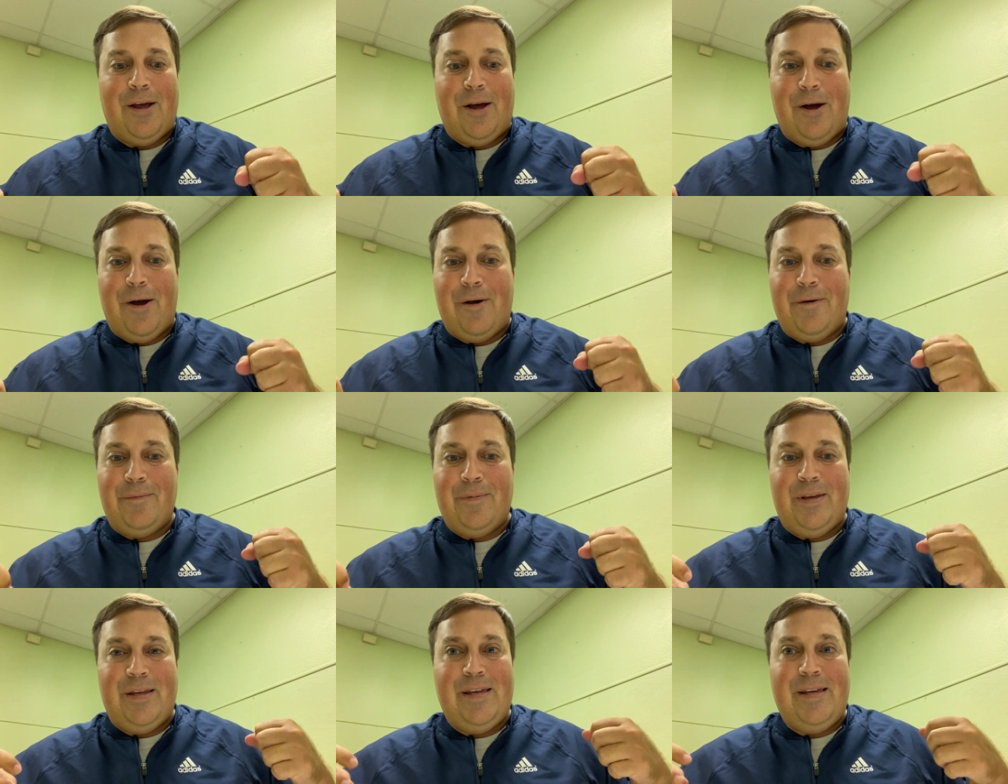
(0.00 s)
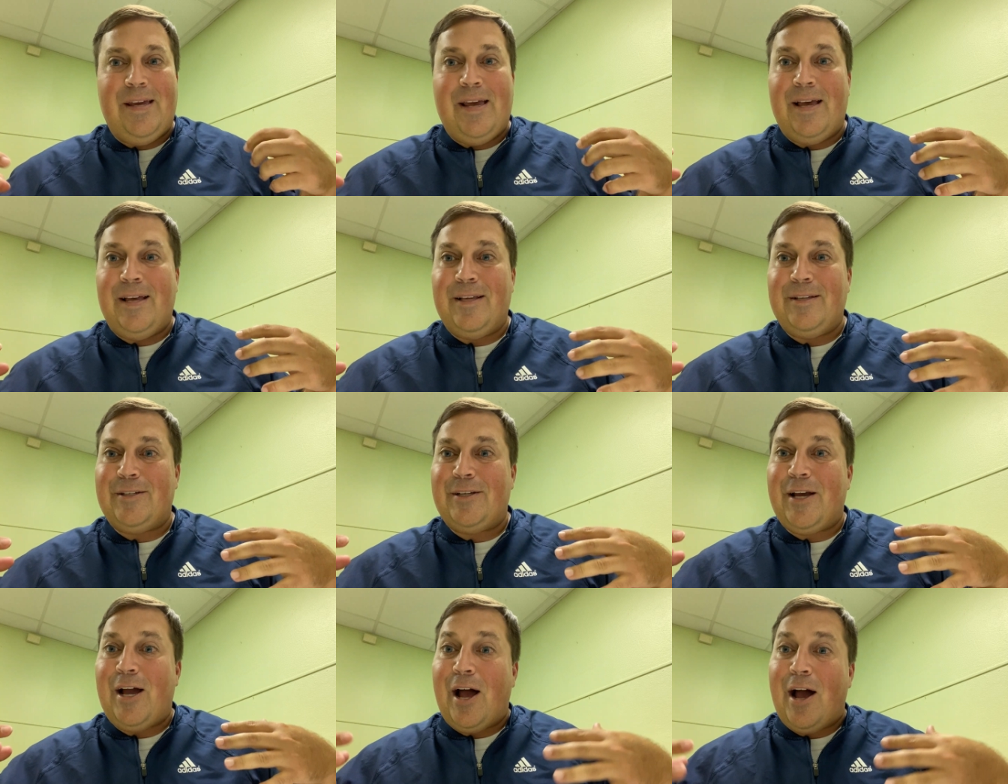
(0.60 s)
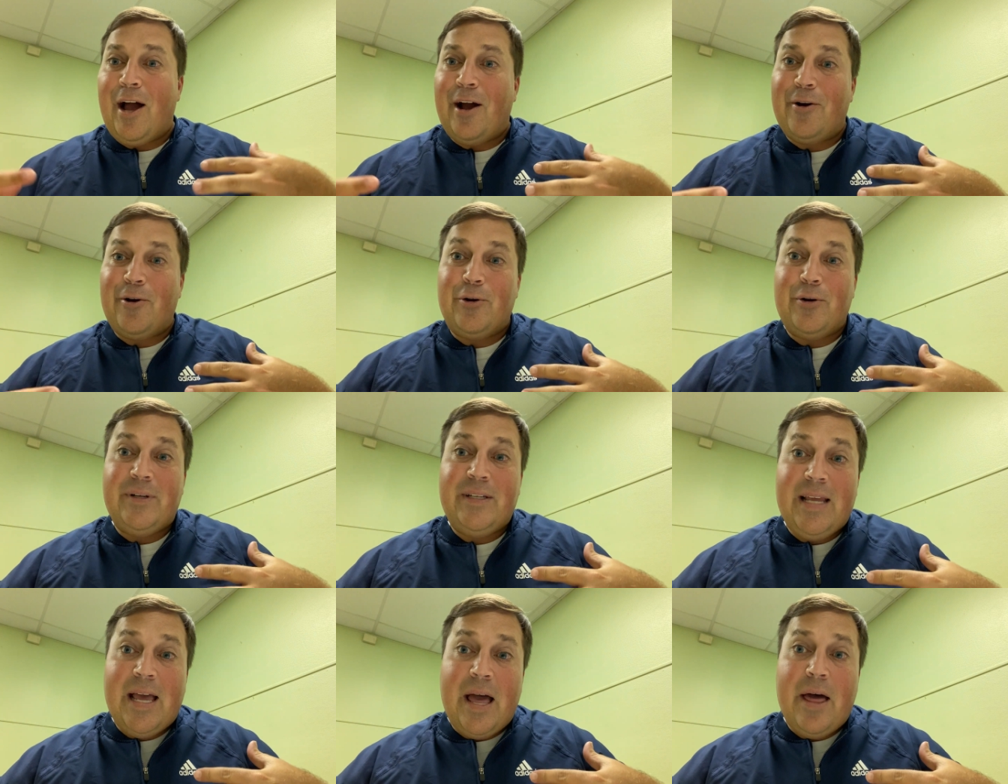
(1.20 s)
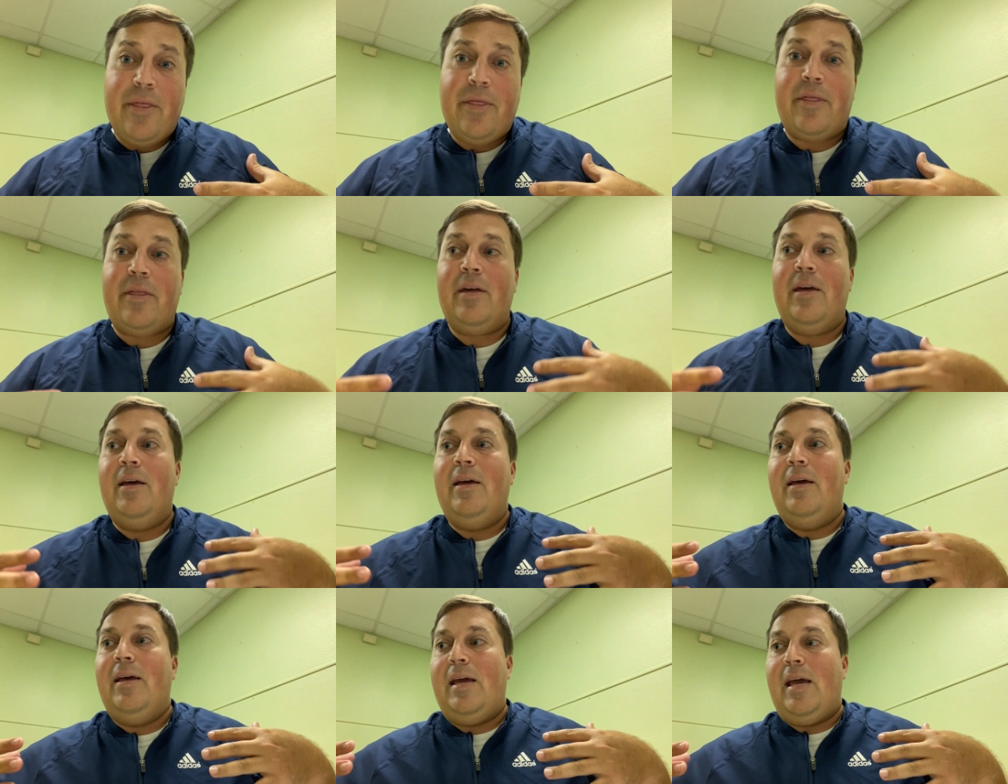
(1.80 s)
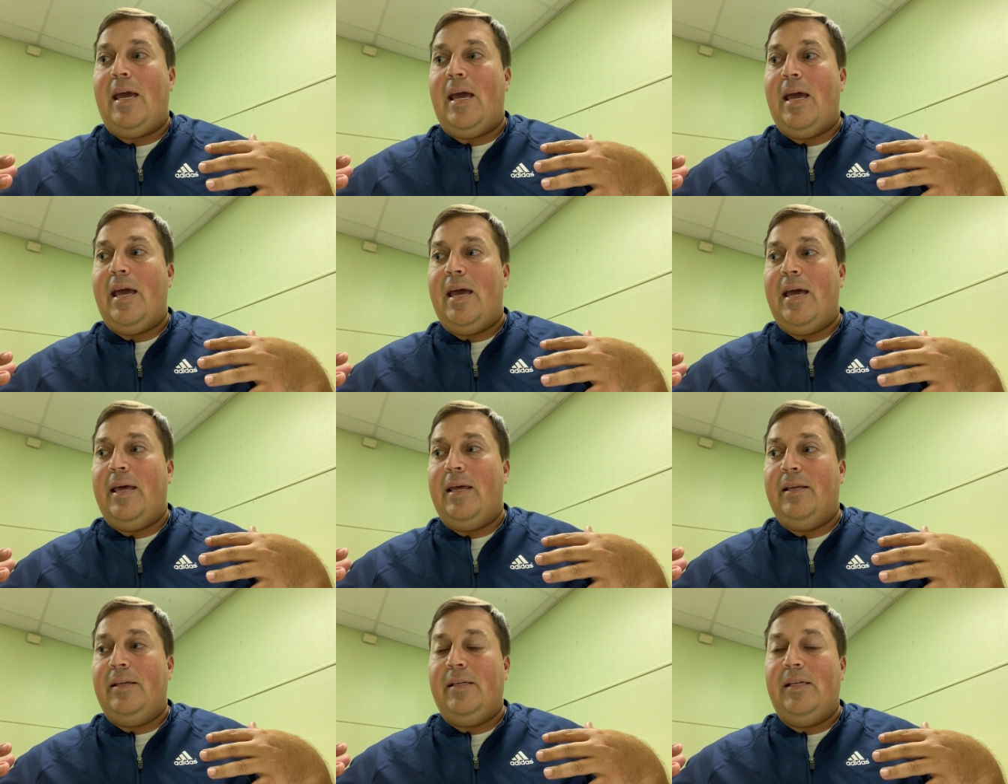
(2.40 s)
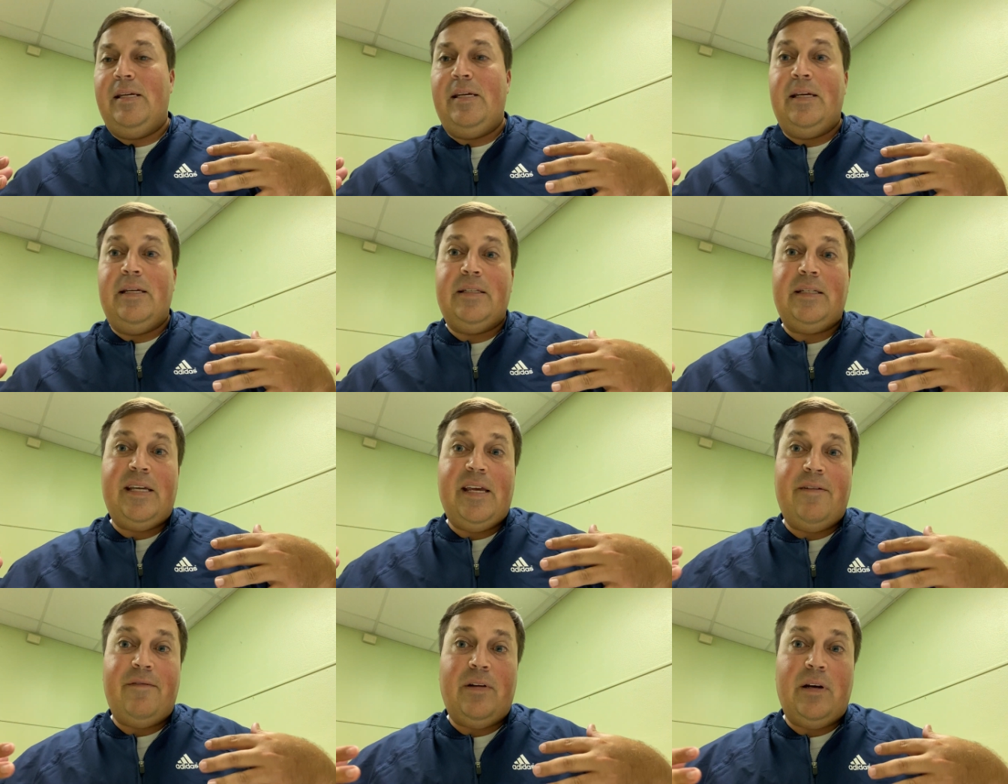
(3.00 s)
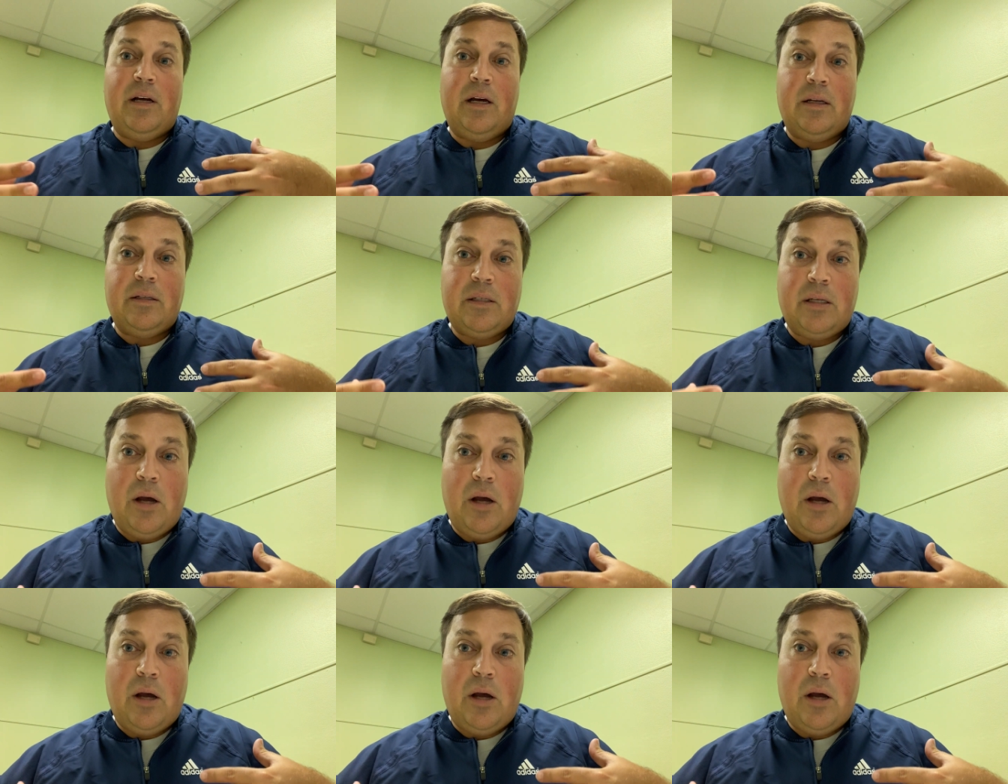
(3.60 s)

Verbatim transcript: Um, he has conquered death and he has given us